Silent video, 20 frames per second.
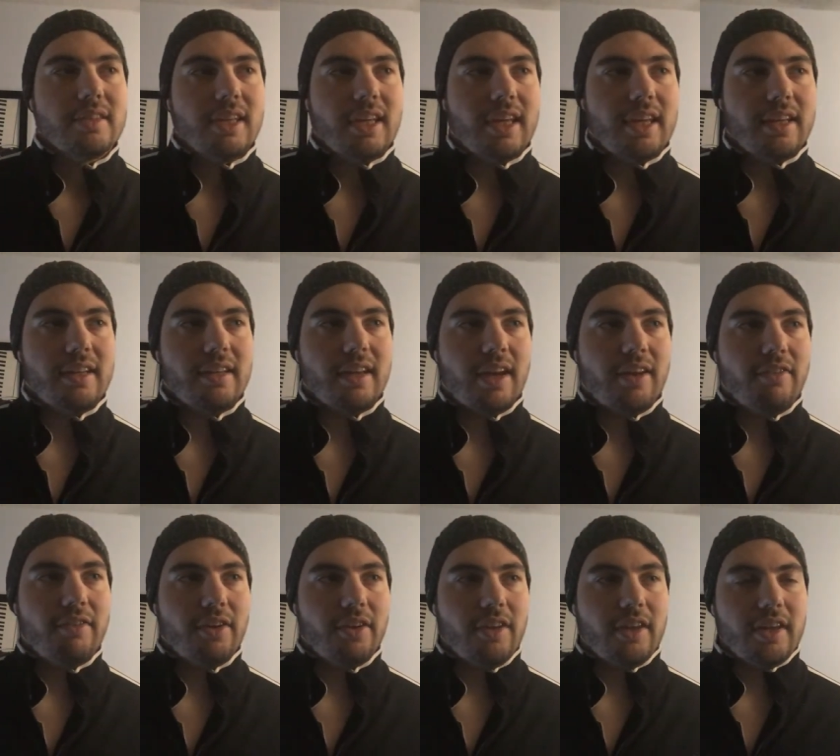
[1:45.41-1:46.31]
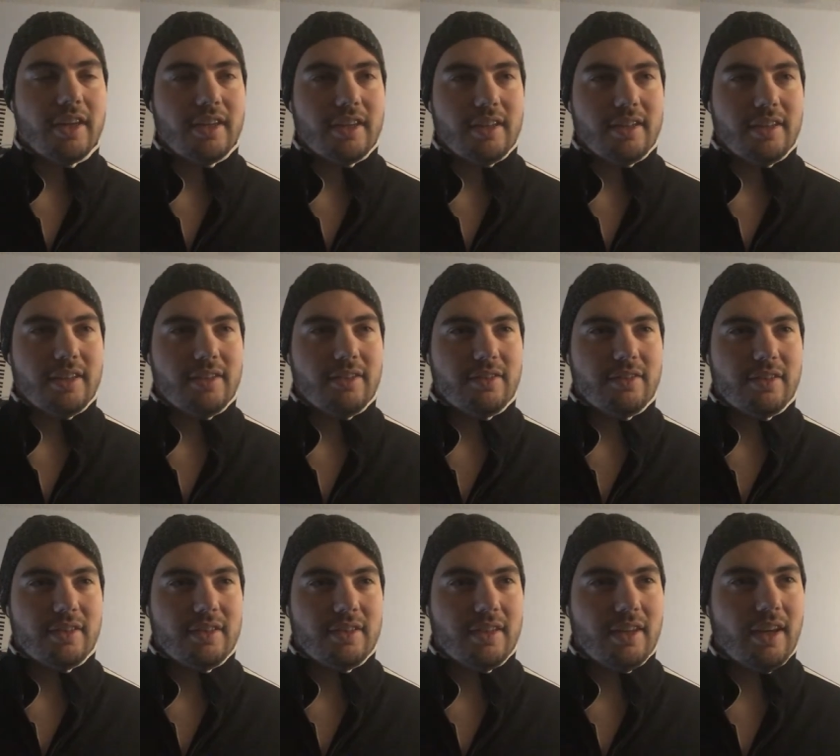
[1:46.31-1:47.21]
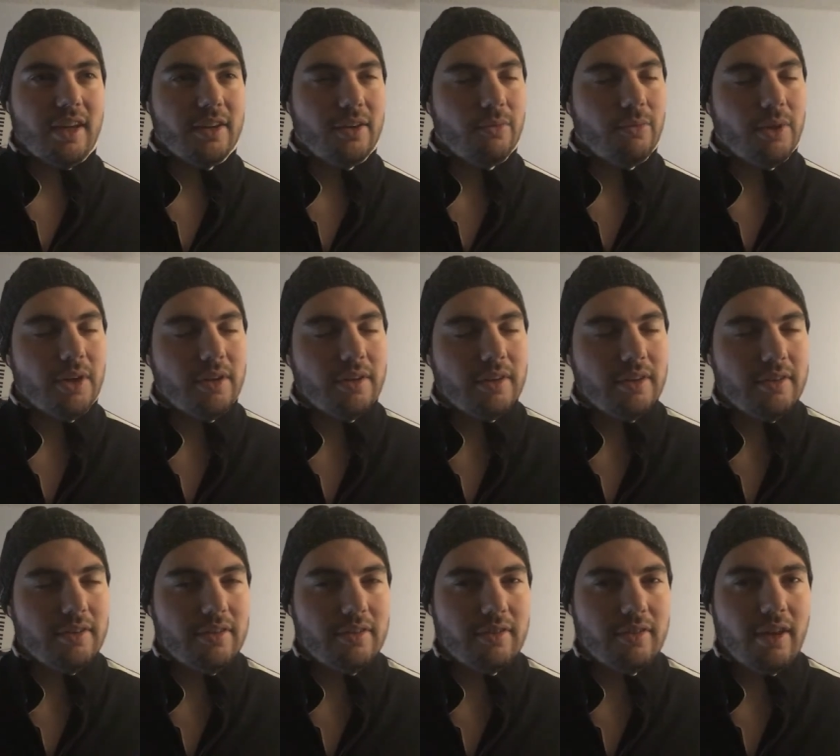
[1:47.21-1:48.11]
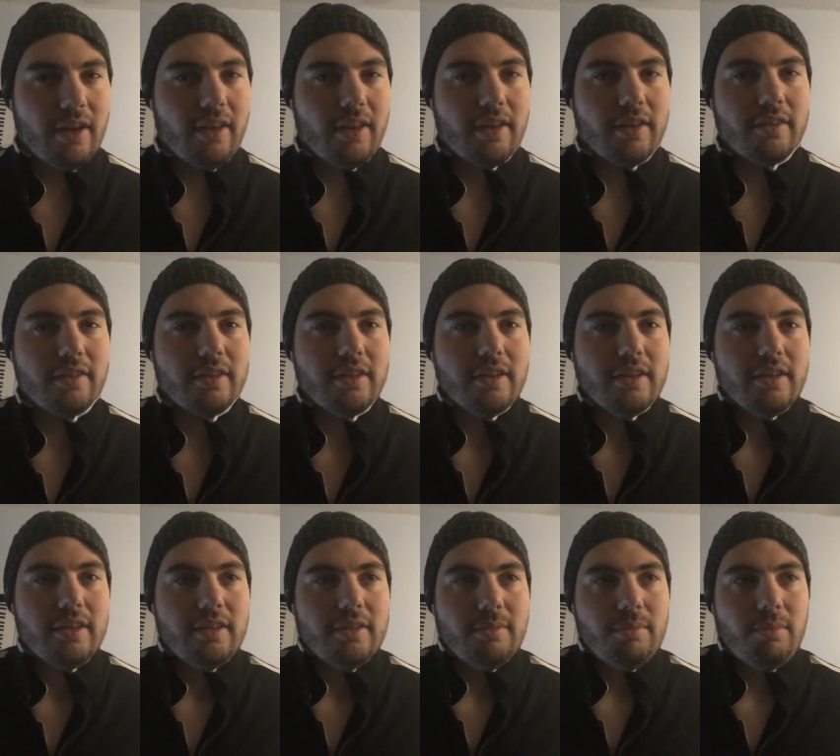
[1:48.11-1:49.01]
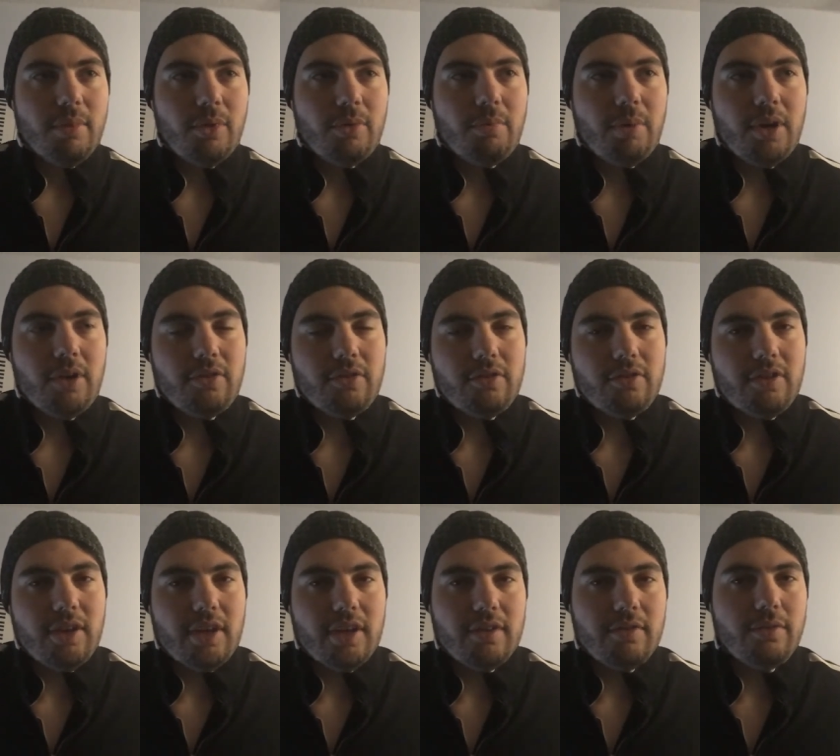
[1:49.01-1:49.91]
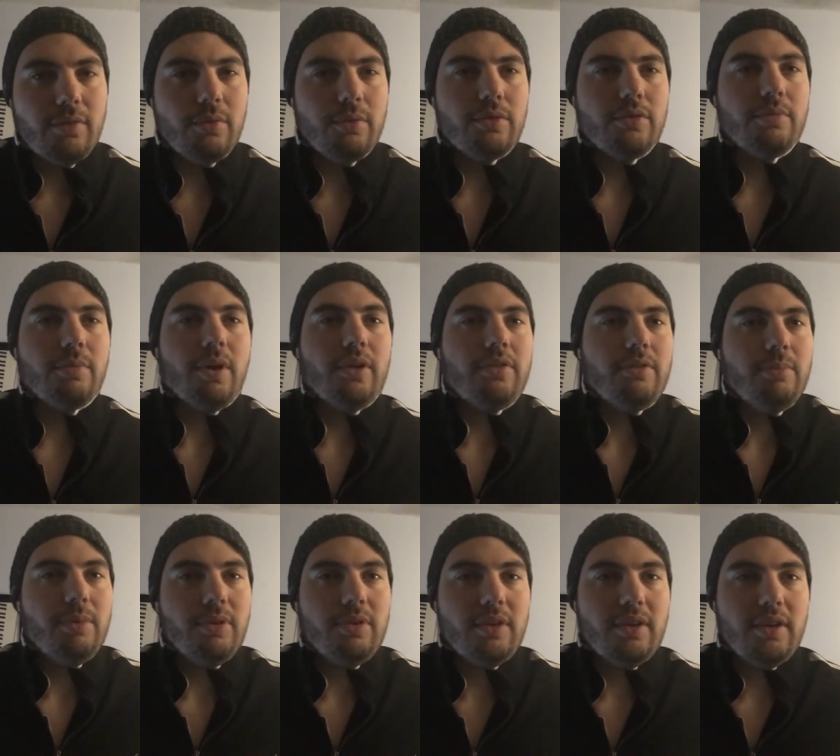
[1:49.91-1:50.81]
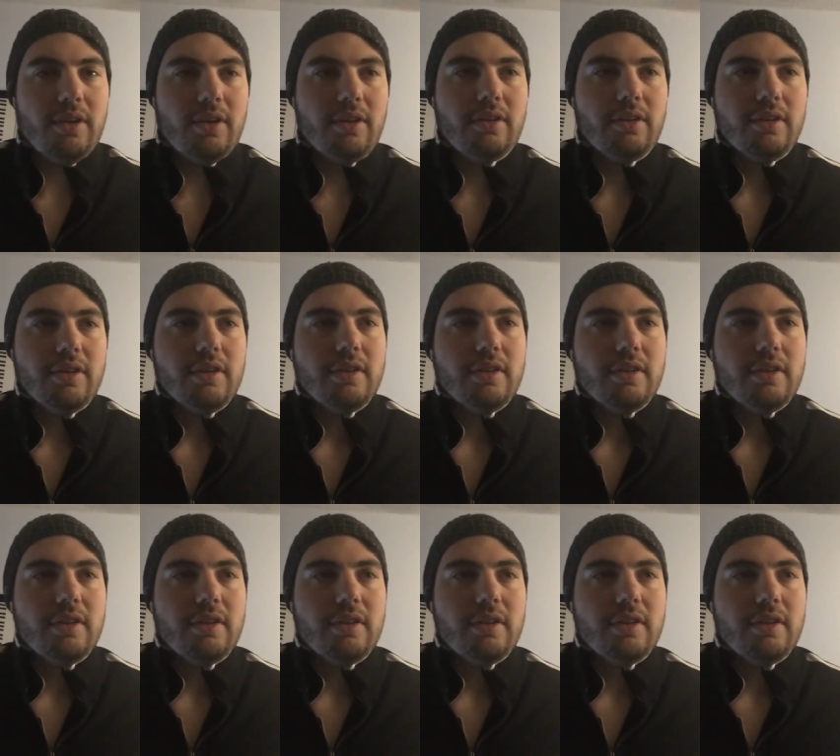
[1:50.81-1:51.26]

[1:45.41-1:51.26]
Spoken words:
and I feel like it's kind of weird because it's not like both players are taking full responsibility there.